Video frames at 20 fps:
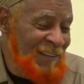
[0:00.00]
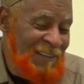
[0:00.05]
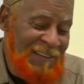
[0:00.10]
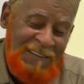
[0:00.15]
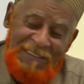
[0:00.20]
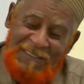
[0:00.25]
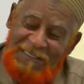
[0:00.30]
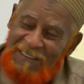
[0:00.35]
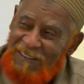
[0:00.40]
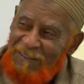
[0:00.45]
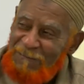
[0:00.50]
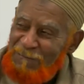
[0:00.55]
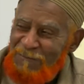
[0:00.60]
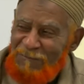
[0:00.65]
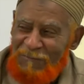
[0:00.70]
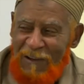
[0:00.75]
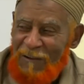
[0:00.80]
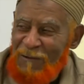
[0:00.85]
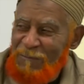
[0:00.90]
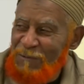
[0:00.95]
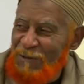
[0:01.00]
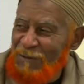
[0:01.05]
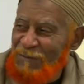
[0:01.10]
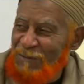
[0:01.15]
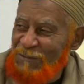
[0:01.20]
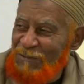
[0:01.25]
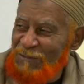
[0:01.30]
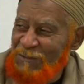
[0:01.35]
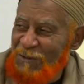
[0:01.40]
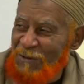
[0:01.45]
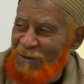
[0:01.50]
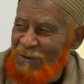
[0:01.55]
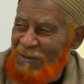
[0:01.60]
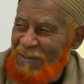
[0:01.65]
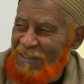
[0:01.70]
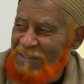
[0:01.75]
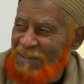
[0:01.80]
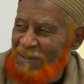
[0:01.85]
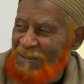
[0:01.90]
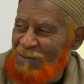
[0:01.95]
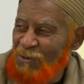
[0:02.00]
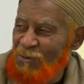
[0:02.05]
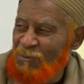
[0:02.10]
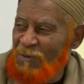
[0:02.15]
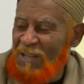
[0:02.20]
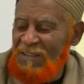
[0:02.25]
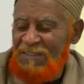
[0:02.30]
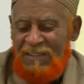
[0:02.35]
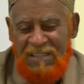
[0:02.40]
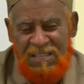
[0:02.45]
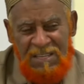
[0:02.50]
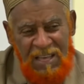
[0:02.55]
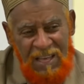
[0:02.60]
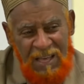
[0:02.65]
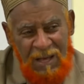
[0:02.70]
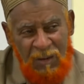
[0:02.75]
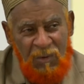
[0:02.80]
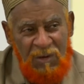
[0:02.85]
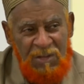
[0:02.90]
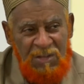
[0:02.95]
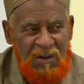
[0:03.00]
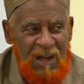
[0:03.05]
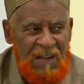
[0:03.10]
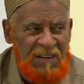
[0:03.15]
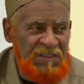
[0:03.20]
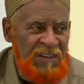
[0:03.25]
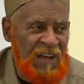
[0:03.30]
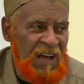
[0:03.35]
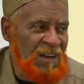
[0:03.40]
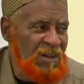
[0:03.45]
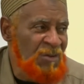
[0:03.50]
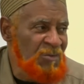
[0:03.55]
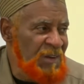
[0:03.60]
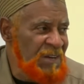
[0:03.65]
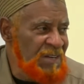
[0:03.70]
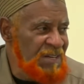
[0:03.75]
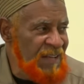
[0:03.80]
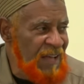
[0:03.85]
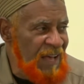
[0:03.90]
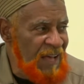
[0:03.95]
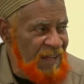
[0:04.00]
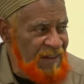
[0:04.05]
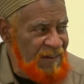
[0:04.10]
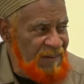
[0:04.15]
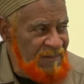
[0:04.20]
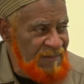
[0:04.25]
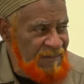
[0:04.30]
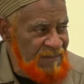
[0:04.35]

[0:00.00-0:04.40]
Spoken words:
You see, very beautiful story. Umar said, yeah, well, I tolerate that.